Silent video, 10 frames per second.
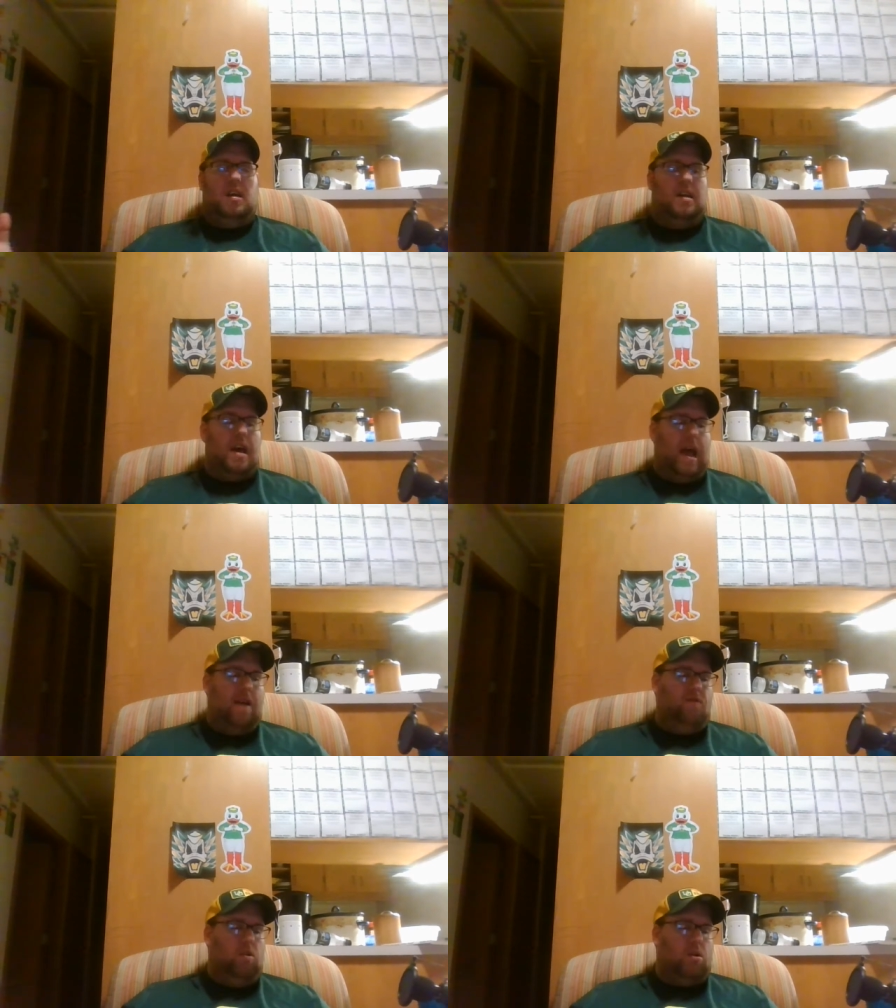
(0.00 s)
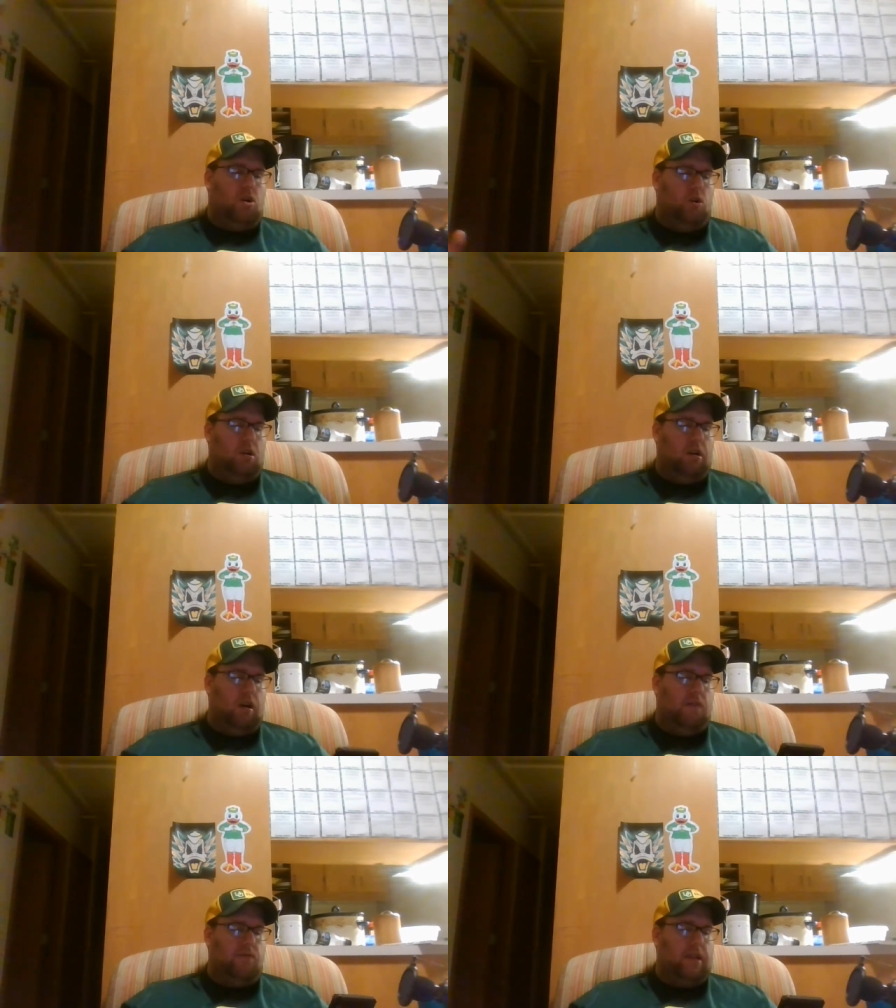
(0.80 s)
in every quarter
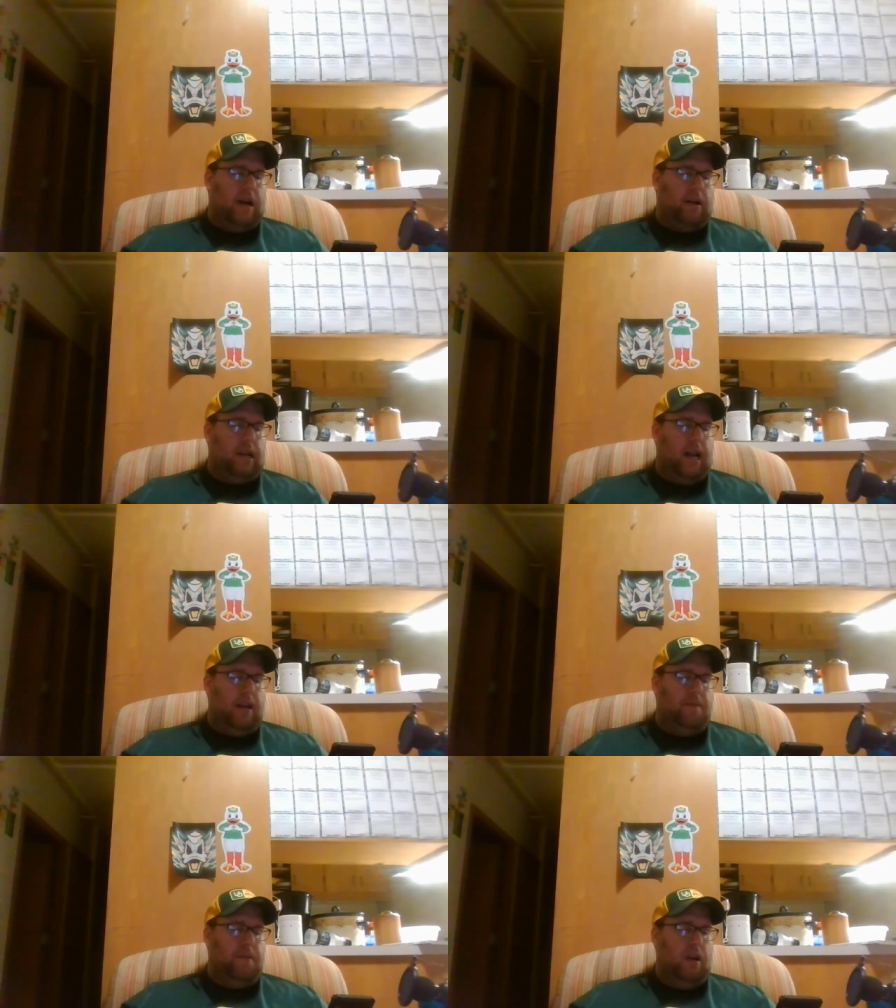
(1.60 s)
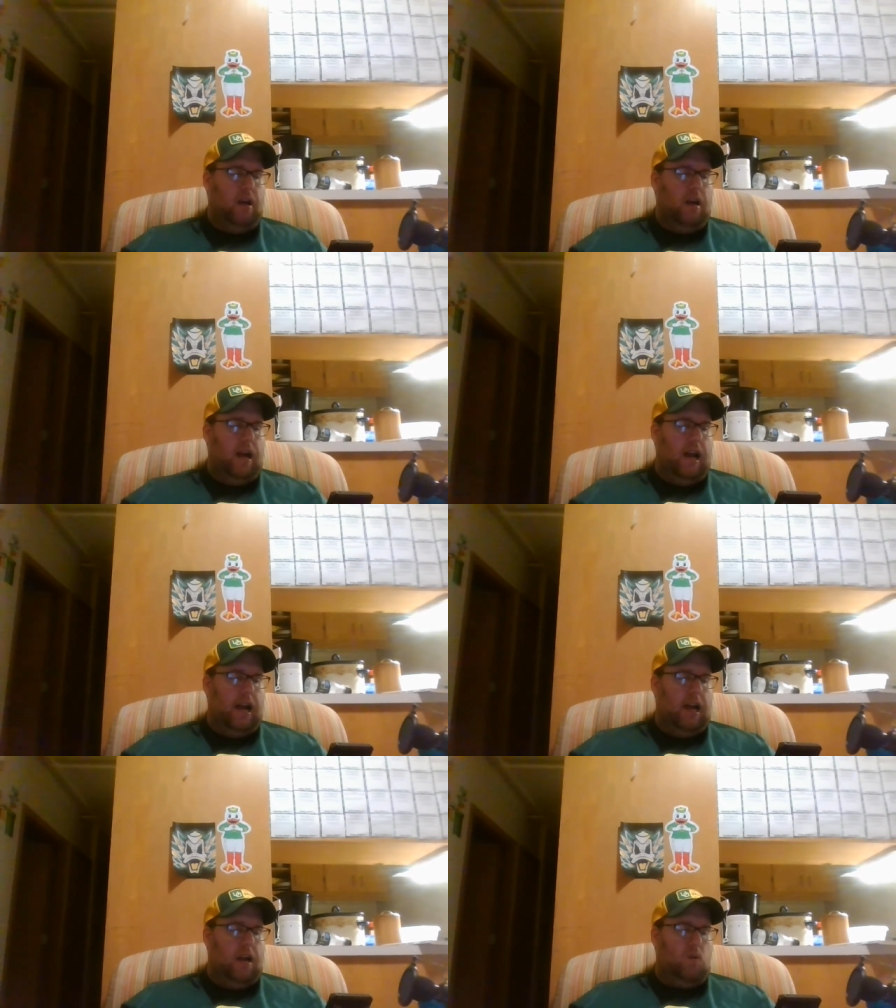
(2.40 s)
of that game,
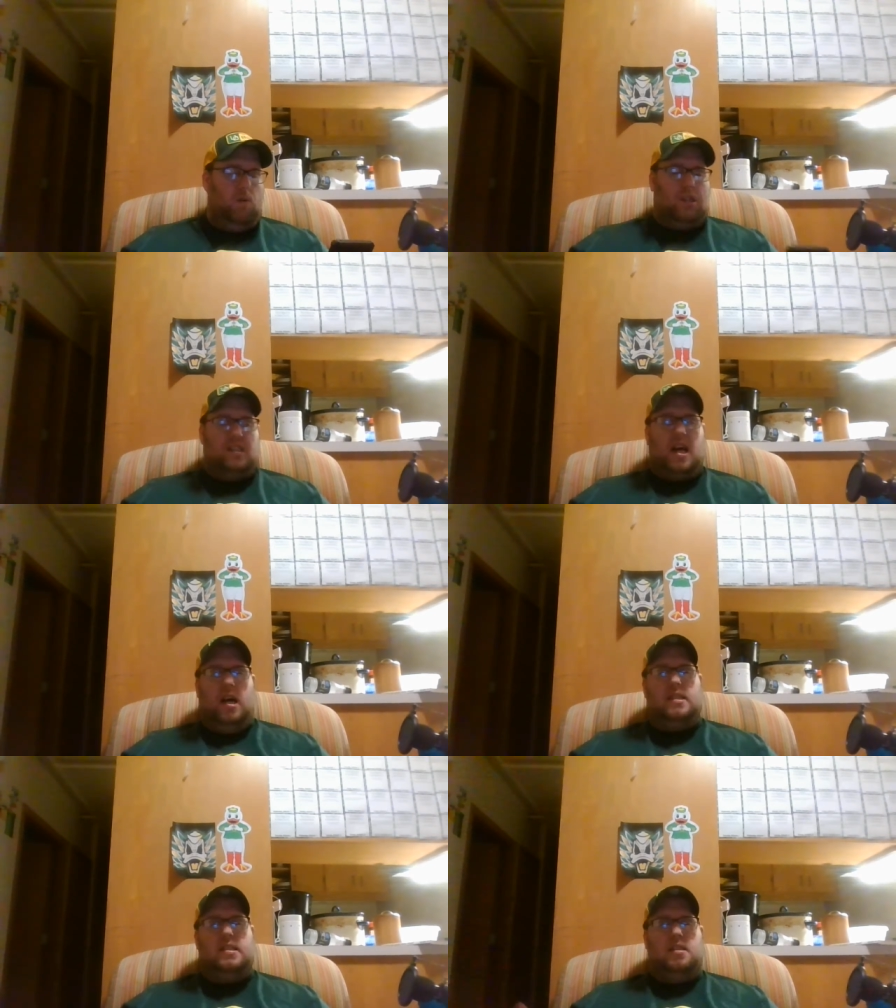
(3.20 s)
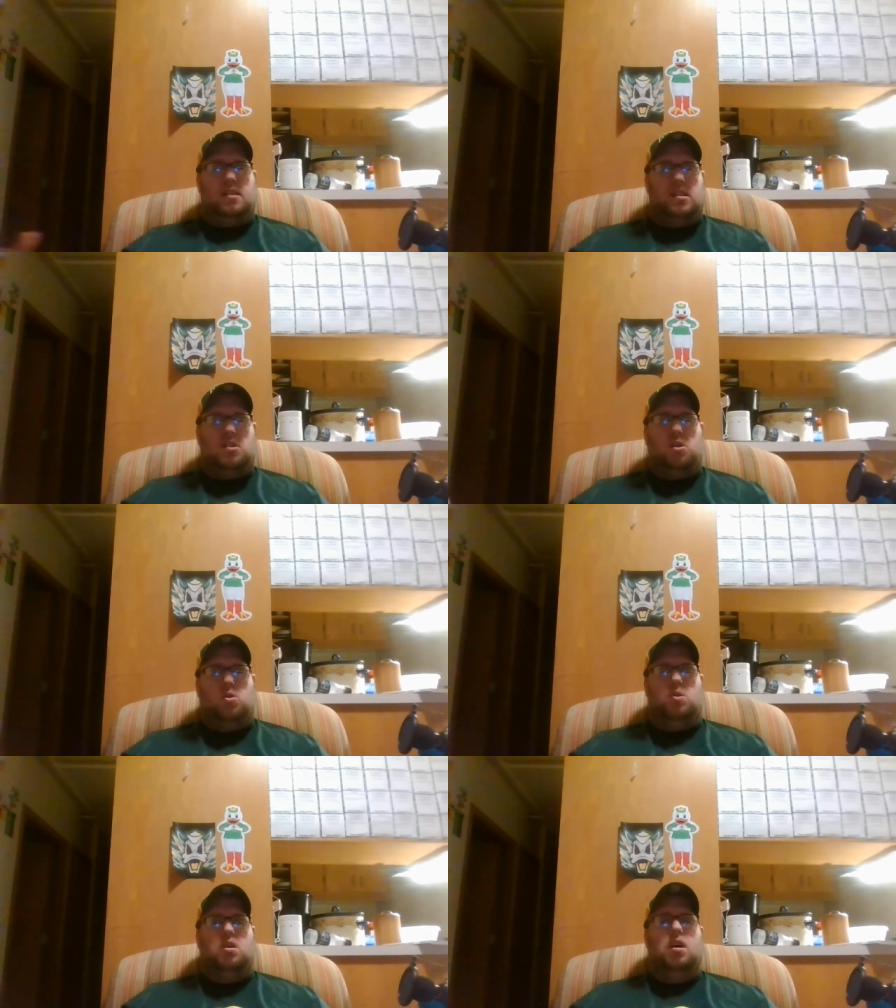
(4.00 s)
and Wisconsin
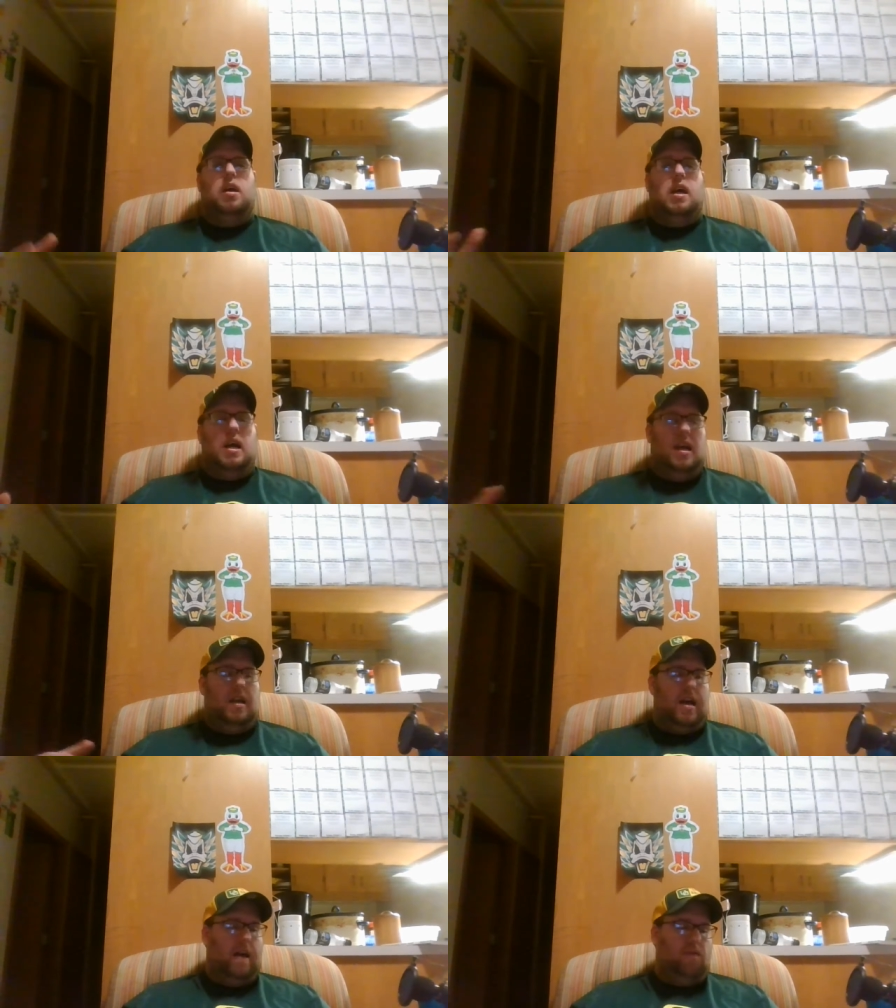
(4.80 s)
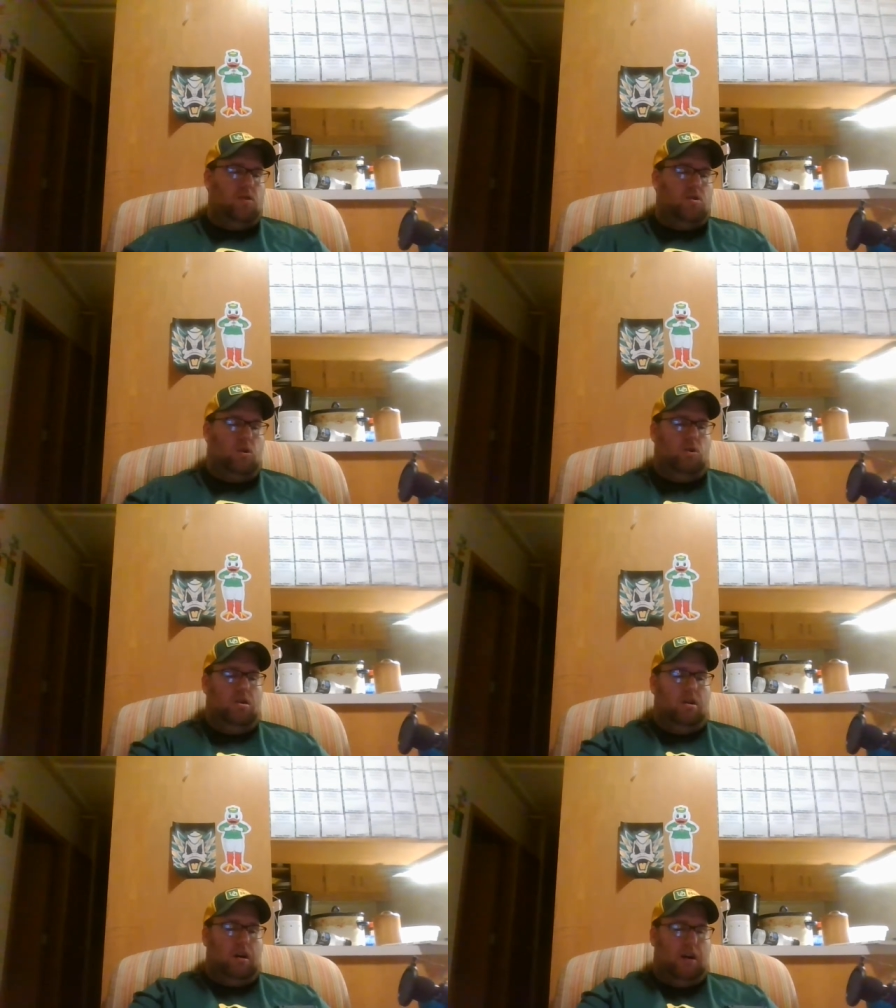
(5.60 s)
scored in every
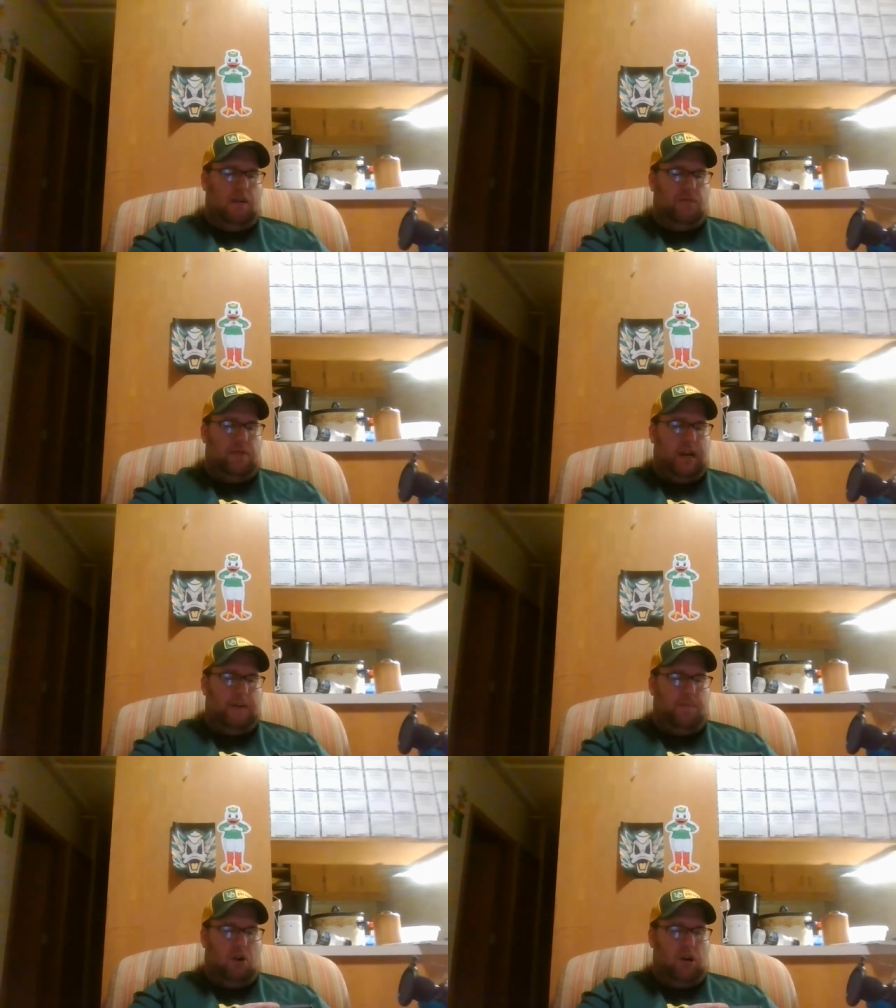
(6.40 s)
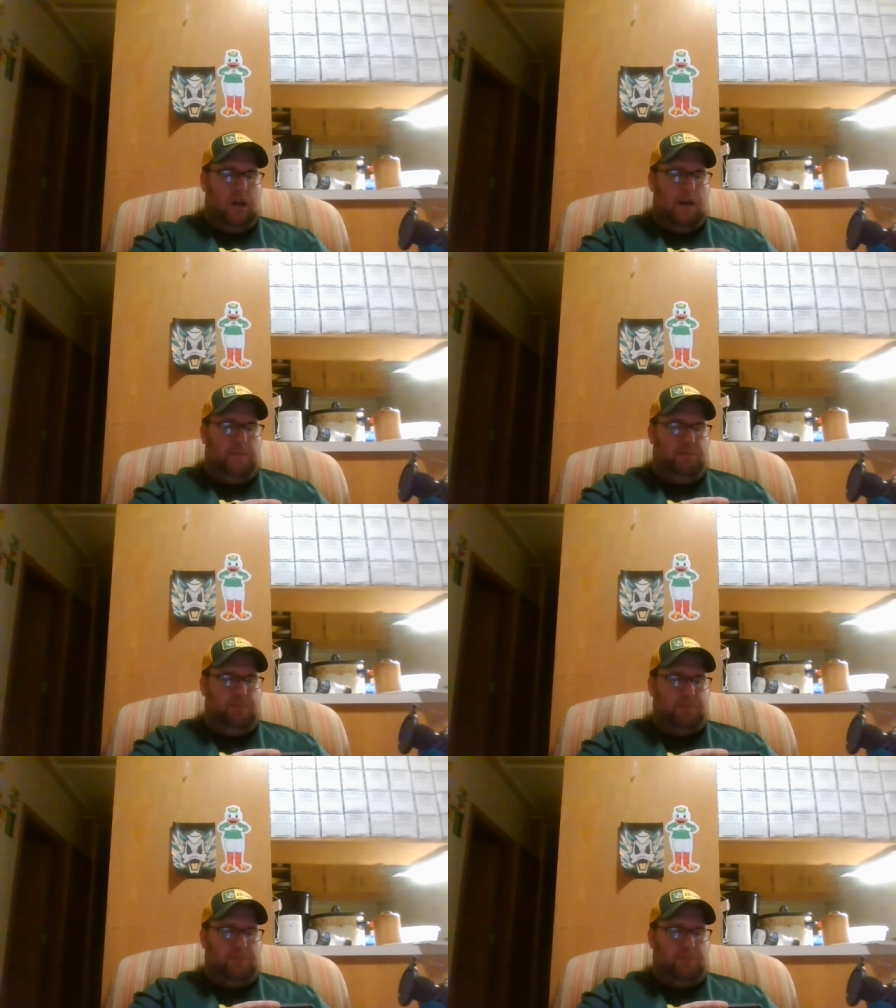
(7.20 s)
quarter of that ball game.